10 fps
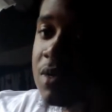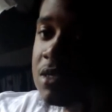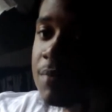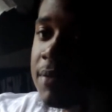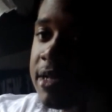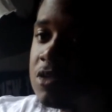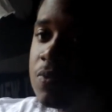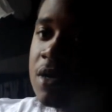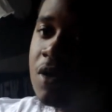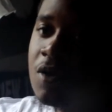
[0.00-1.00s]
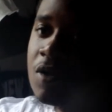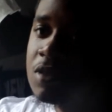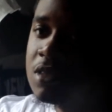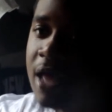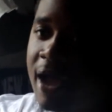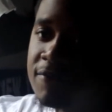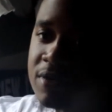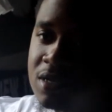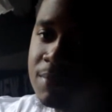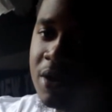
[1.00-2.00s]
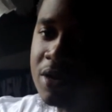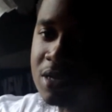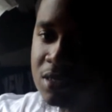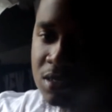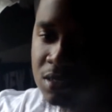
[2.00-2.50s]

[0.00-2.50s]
was a place where all the African American